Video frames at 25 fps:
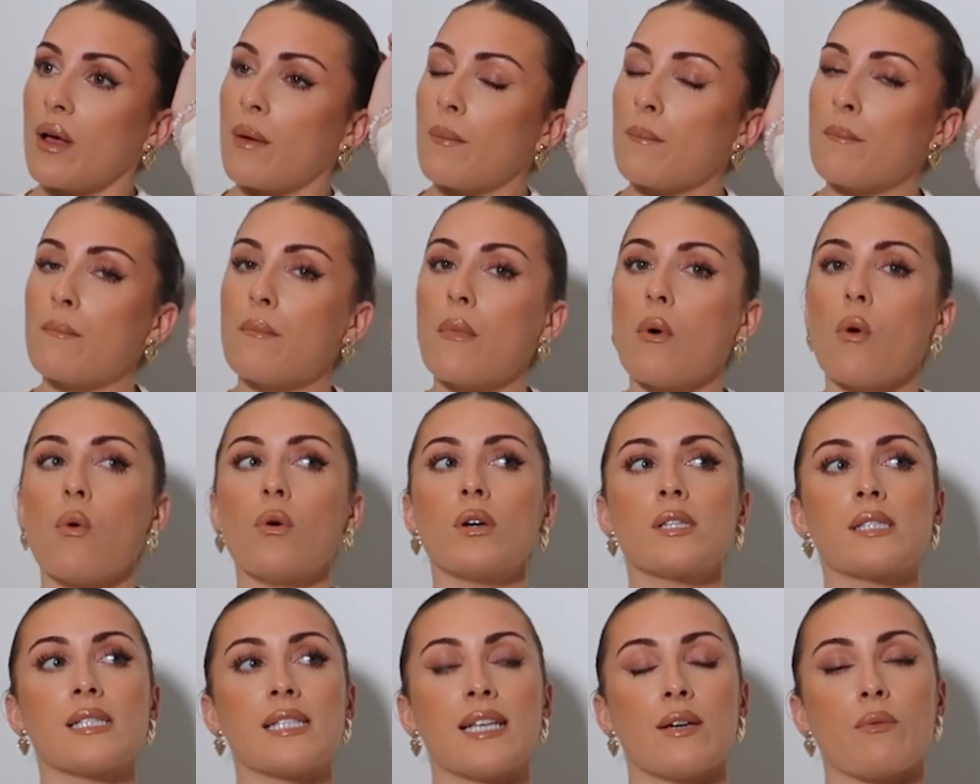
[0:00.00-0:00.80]

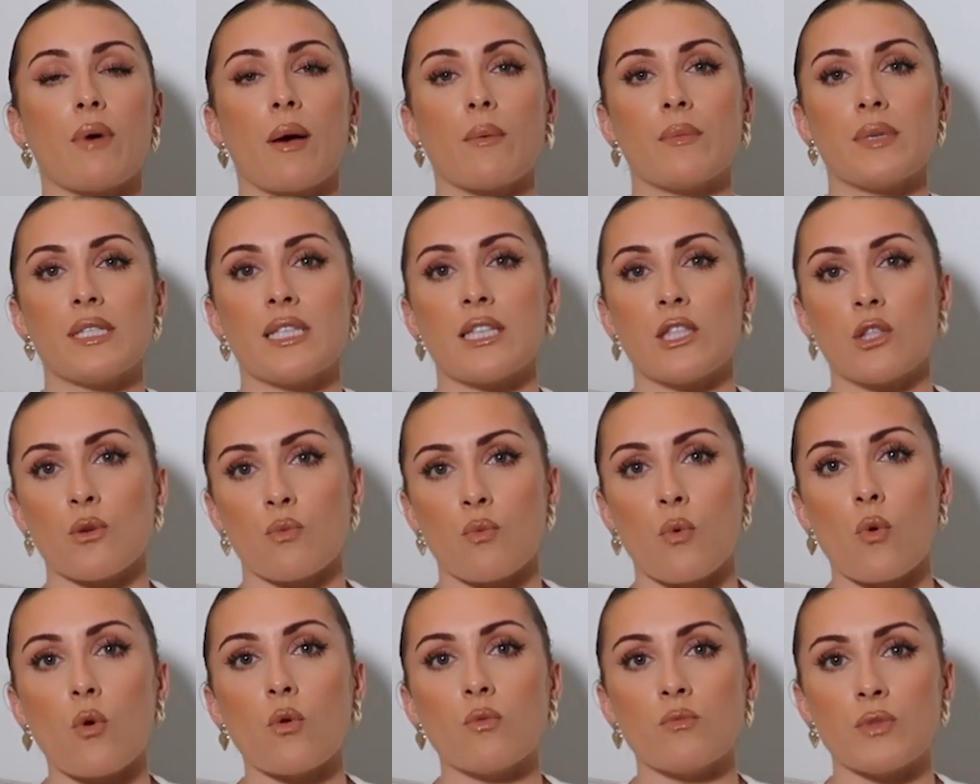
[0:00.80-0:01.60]
Mostly when we did the
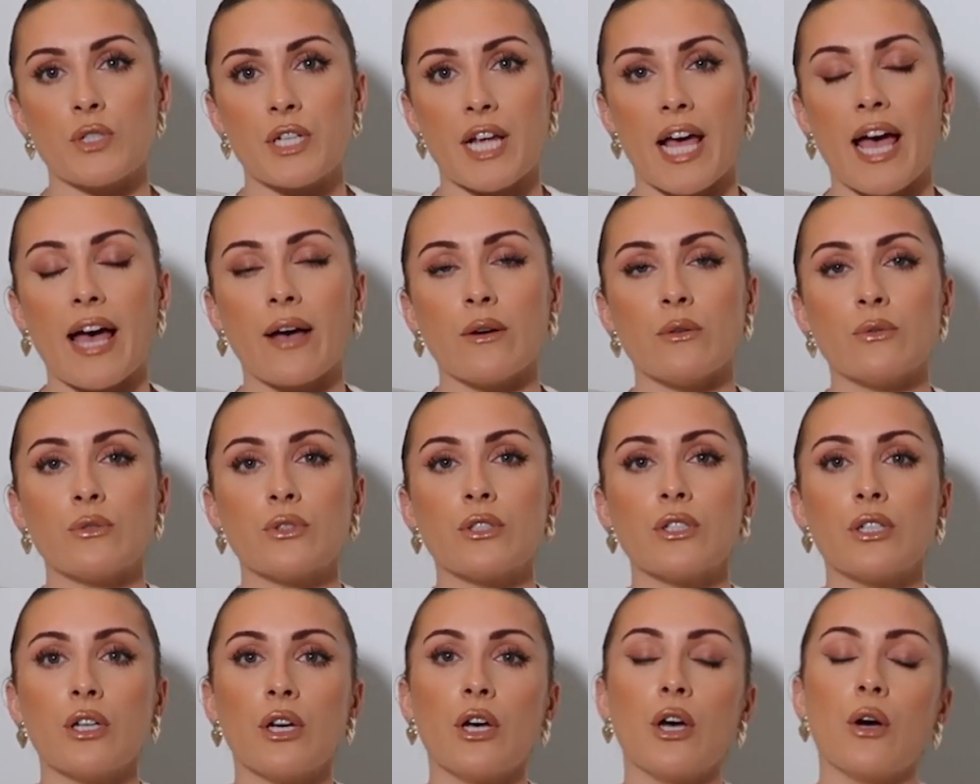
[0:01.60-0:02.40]
warm
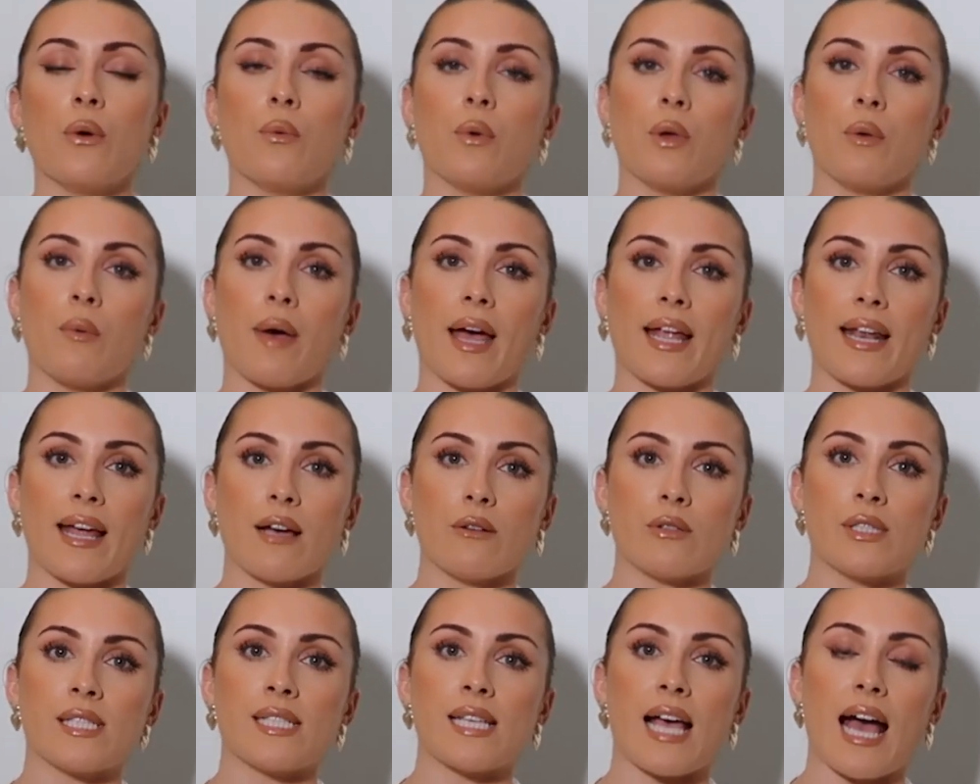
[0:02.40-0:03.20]
down, we went
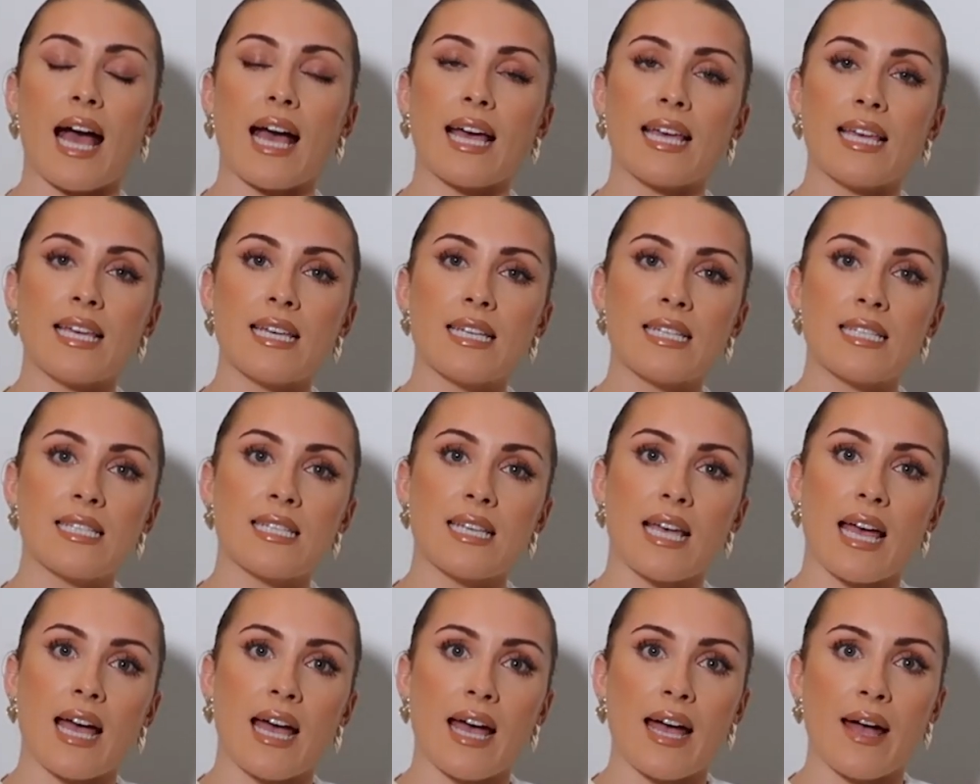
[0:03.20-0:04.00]

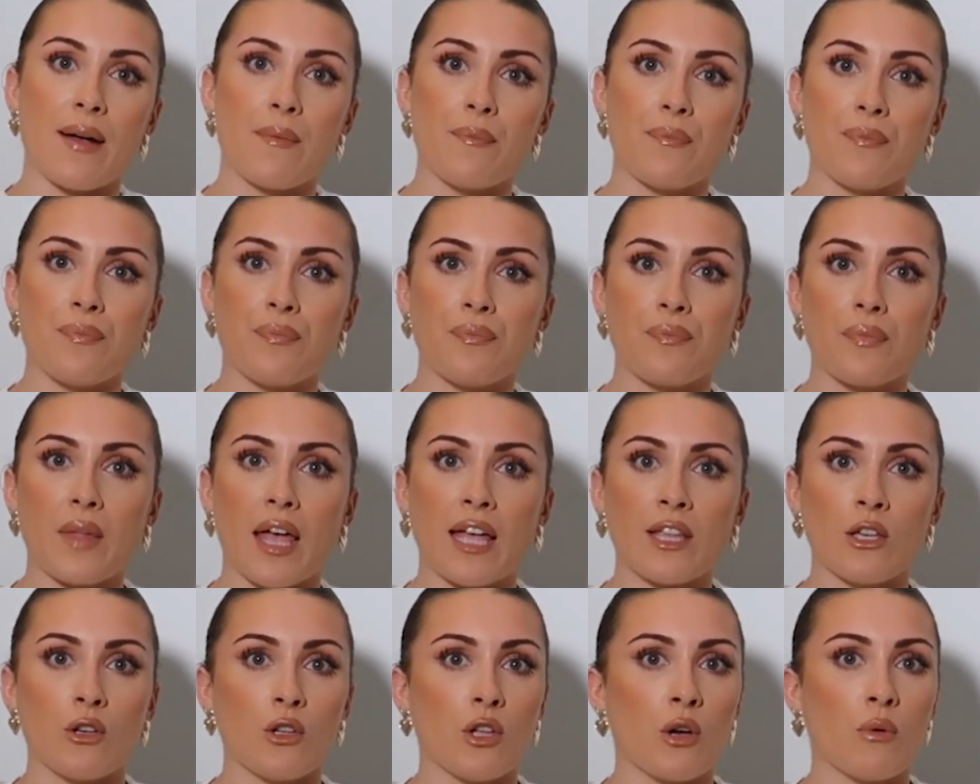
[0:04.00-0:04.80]
outside, and
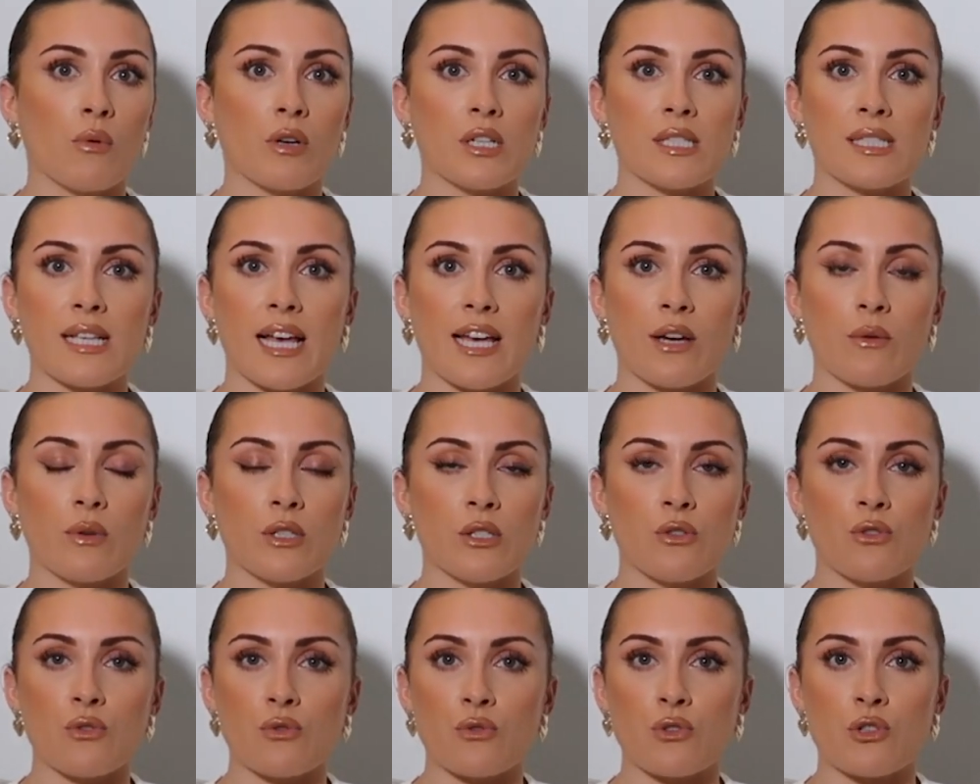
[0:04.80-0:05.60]
you know what it's like
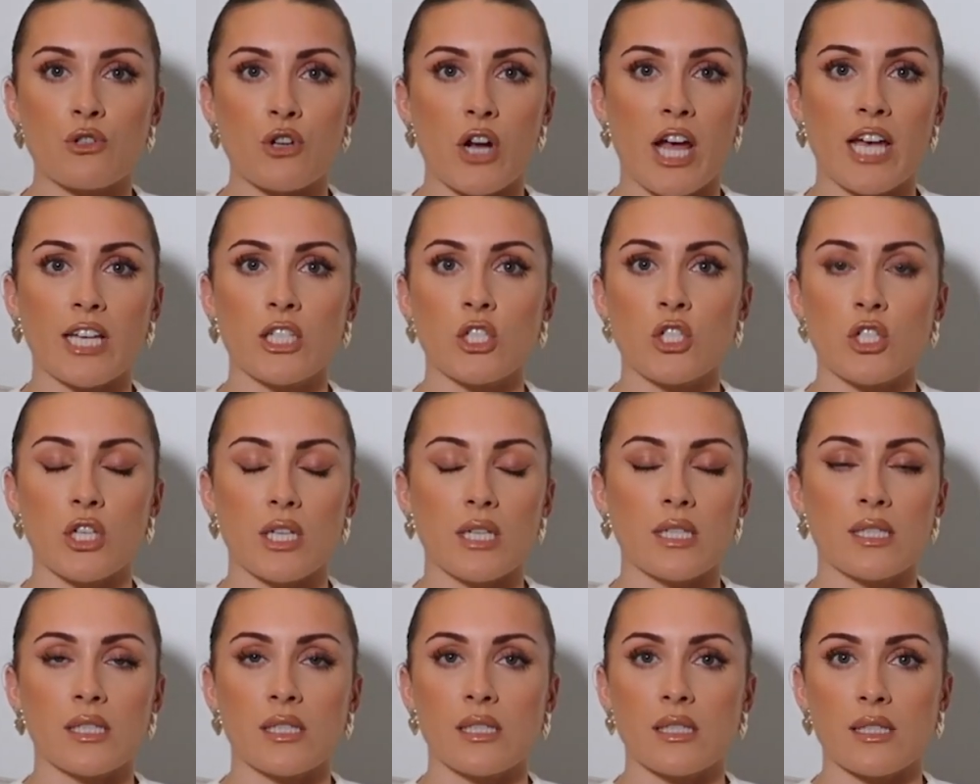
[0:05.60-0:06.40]
when you do
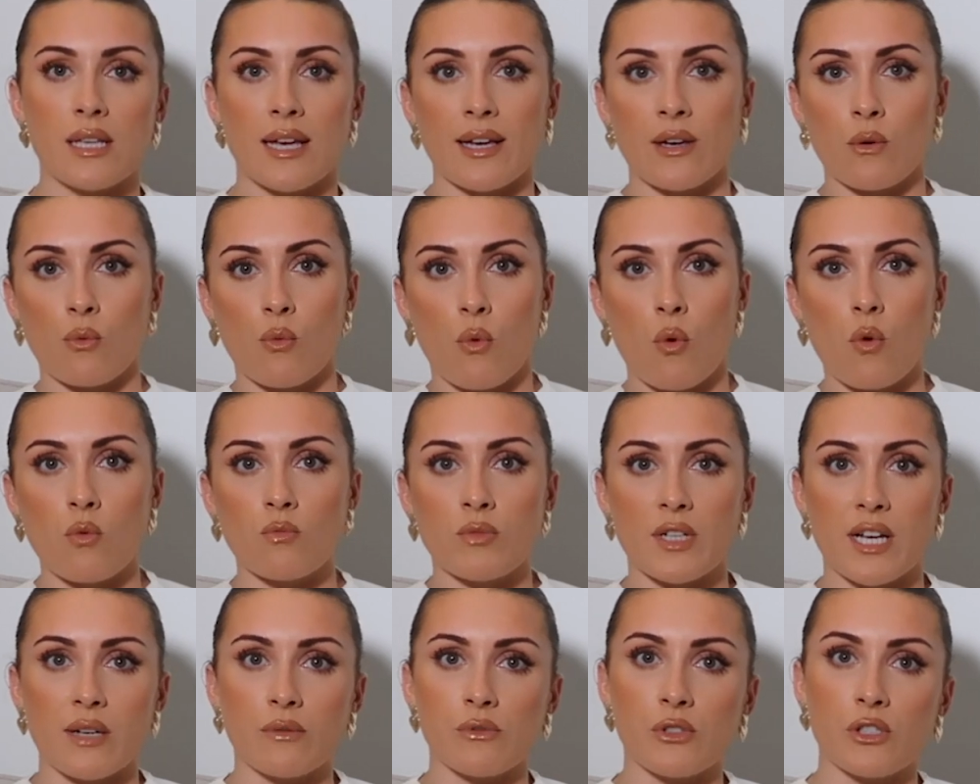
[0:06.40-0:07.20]
stretches, like
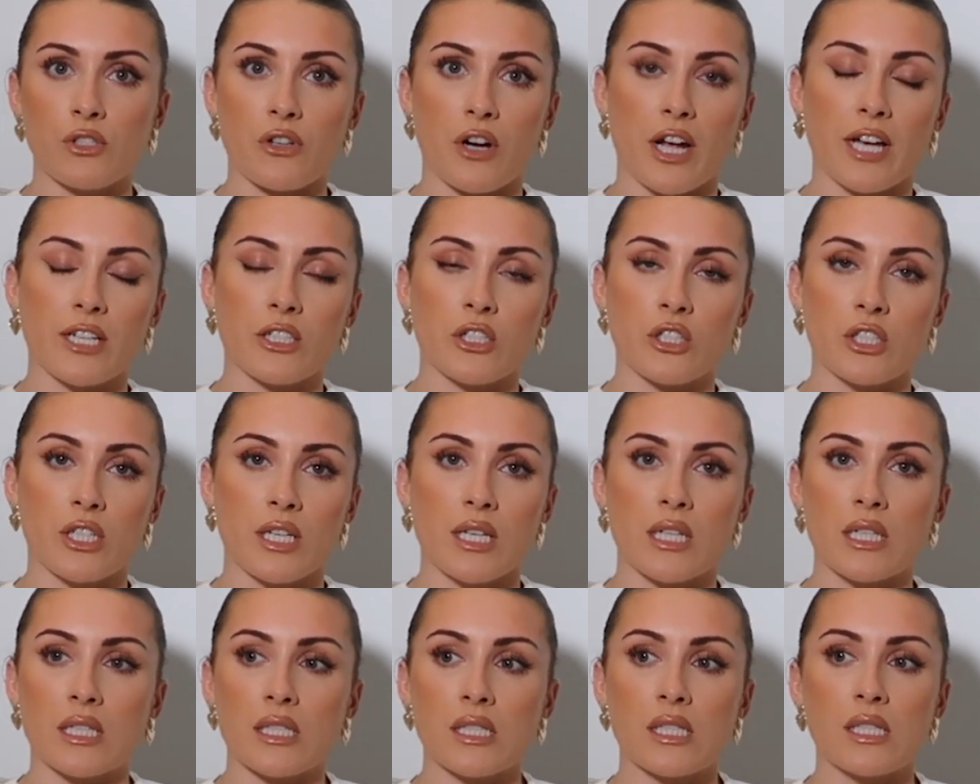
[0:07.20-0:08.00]
warm down
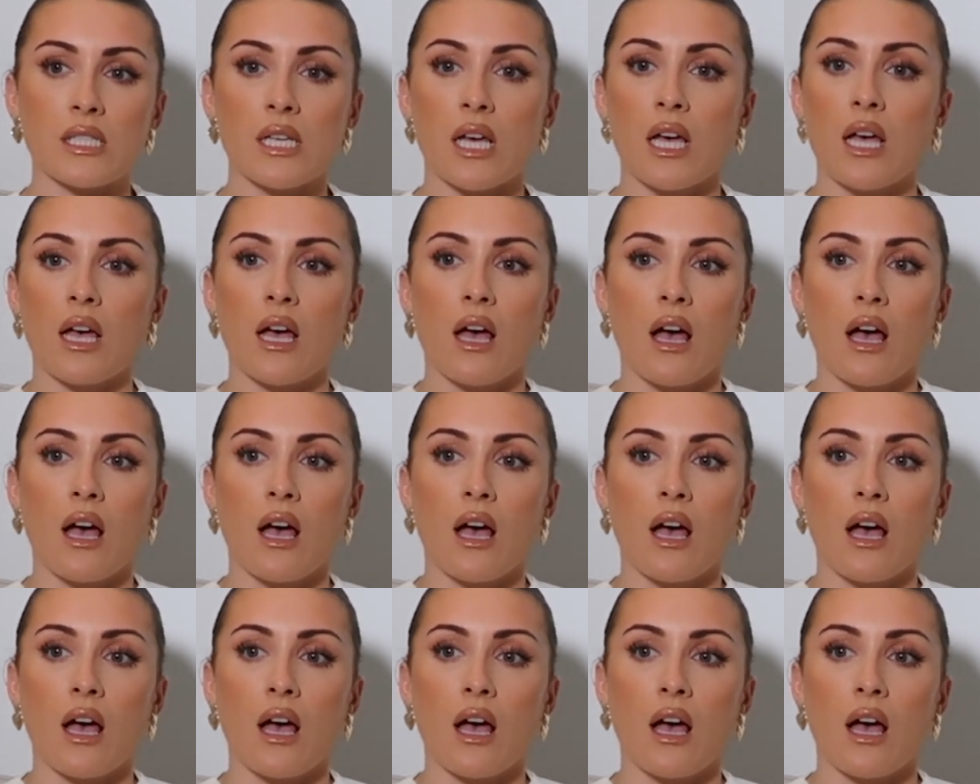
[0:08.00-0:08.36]
stretches.